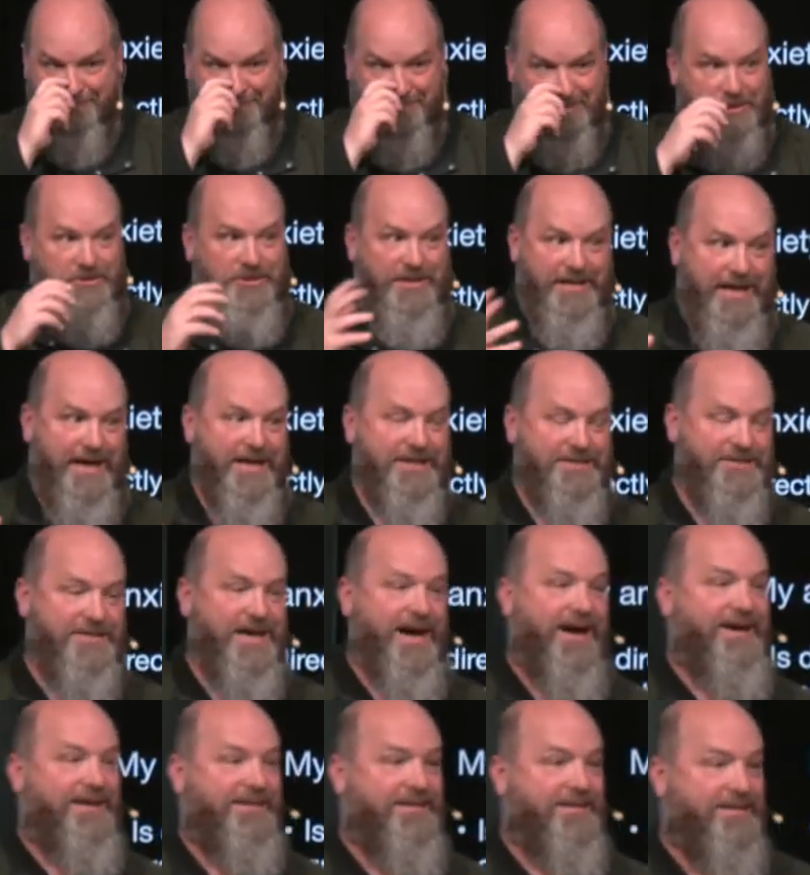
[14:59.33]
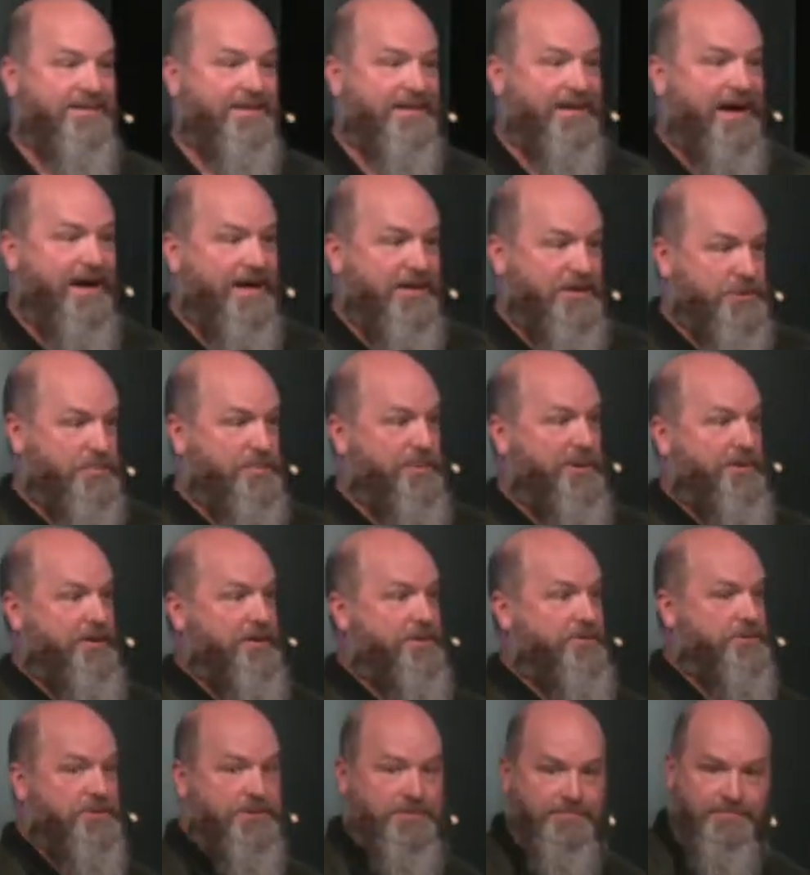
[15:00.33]
to the anxiety that I
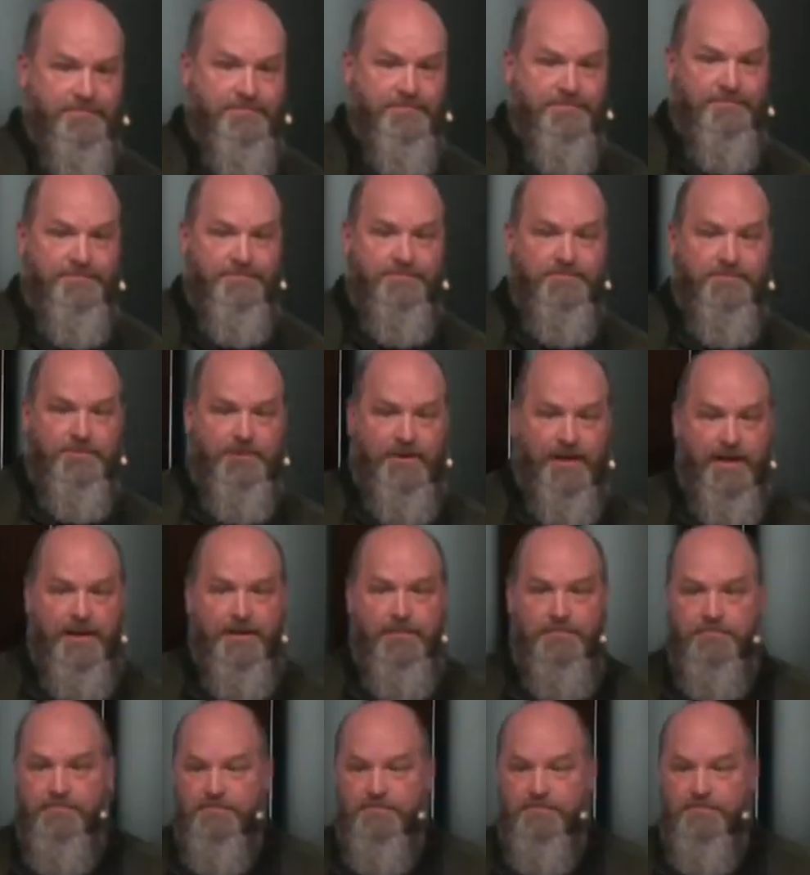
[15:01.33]
experience. okay?